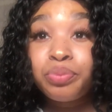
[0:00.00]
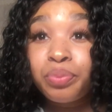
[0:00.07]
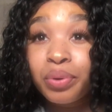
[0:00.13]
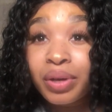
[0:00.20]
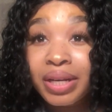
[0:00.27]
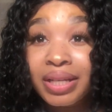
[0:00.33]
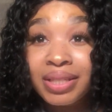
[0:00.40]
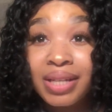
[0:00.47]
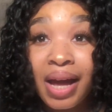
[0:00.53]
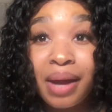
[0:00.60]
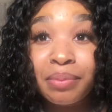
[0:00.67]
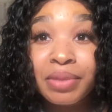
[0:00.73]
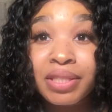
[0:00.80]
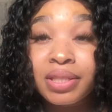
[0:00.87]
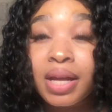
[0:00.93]
putting
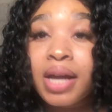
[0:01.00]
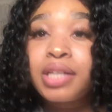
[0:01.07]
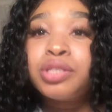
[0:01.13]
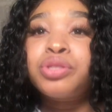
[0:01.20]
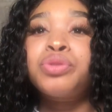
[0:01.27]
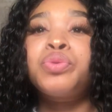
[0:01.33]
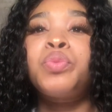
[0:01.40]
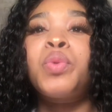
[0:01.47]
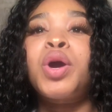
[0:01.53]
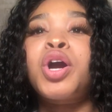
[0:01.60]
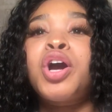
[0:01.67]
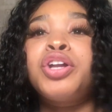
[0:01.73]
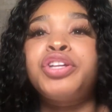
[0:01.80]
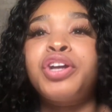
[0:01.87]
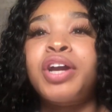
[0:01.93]
time aside to work
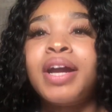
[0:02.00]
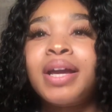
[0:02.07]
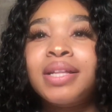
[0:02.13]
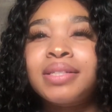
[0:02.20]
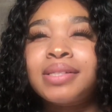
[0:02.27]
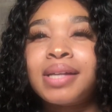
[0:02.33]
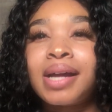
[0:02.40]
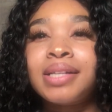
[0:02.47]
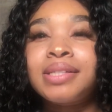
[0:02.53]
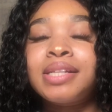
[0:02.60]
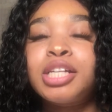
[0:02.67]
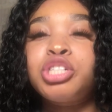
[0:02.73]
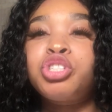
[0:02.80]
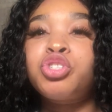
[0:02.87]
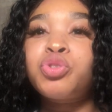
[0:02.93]
on your insides
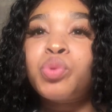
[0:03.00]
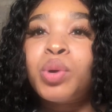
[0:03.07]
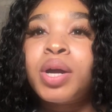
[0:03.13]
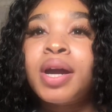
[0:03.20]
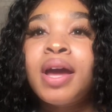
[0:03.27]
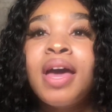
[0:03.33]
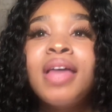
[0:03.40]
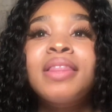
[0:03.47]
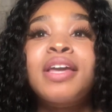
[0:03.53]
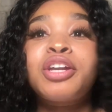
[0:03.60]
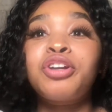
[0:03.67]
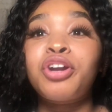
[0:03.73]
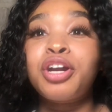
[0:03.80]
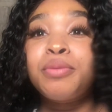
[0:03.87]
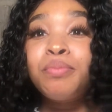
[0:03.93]
to ensure that
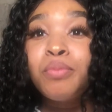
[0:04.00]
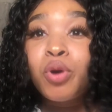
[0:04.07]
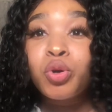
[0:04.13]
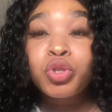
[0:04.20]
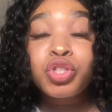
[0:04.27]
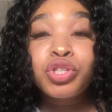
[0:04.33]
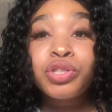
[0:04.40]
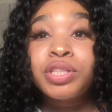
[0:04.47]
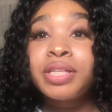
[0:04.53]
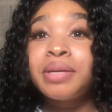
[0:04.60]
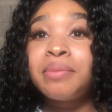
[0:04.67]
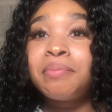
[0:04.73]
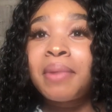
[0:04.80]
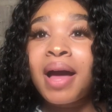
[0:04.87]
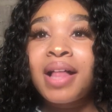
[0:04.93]
you're emotionally
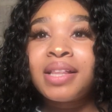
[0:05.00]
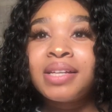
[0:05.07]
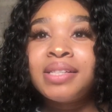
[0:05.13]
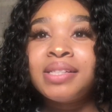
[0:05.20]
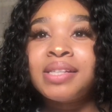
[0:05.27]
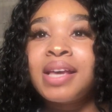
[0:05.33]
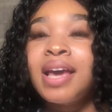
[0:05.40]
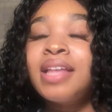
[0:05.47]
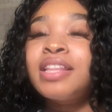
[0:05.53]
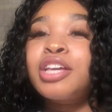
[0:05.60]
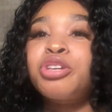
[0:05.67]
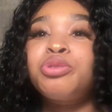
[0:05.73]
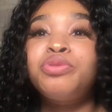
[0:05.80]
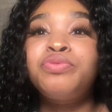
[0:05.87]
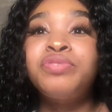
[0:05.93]
balanced,
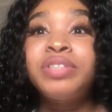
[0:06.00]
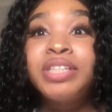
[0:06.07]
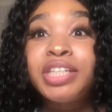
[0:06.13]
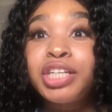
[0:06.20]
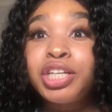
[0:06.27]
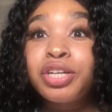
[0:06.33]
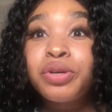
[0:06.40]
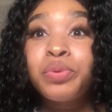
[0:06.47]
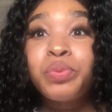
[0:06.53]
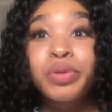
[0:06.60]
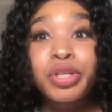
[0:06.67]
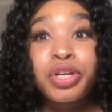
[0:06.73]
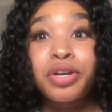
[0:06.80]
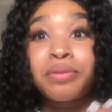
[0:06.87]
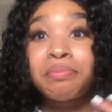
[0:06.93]
that you deal with
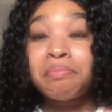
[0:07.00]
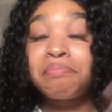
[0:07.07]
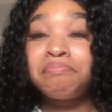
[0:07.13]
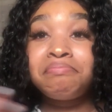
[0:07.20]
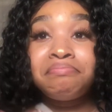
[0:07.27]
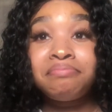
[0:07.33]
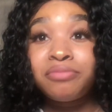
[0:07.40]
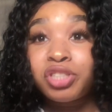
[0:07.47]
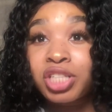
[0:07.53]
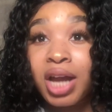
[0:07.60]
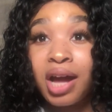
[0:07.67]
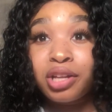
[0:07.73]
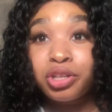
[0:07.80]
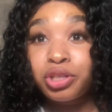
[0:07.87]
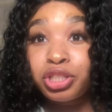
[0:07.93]
your
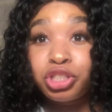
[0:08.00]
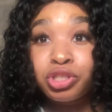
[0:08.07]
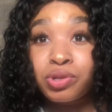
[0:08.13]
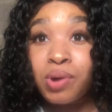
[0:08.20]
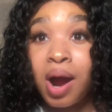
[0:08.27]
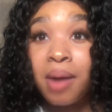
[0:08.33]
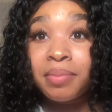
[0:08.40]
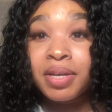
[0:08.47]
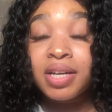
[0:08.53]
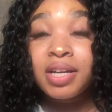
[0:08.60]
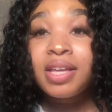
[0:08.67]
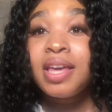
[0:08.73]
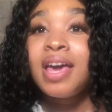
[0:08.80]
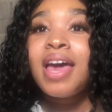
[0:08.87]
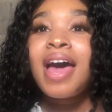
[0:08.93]
childhood trauma,
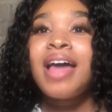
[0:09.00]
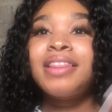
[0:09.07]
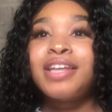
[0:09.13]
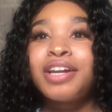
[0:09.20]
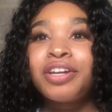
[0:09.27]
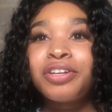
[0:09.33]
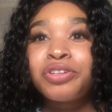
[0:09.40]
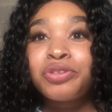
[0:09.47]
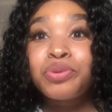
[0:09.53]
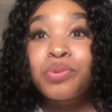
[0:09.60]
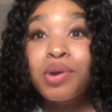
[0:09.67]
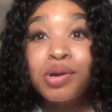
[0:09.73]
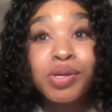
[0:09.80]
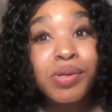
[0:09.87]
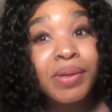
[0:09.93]
and that you
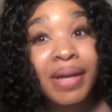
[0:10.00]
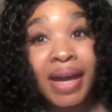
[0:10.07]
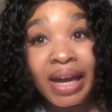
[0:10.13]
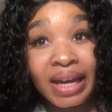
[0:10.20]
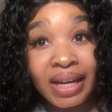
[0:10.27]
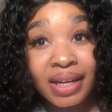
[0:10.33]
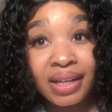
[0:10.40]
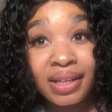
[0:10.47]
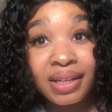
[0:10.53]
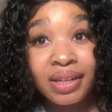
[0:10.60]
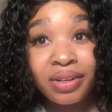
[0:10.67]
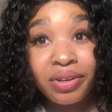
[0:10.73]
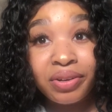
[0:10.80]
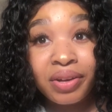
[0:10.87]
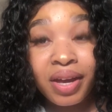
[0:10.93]
are okay.
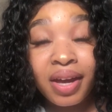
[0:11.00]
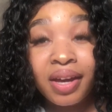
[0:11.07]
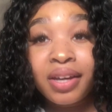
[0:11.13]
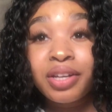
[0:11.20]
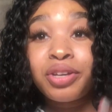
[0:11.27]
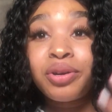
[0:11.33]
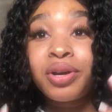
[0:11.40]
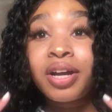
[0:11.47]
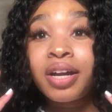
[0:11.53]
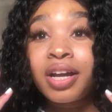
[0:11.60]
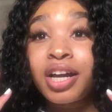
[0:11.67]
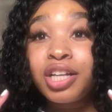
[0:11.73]
Okay, you're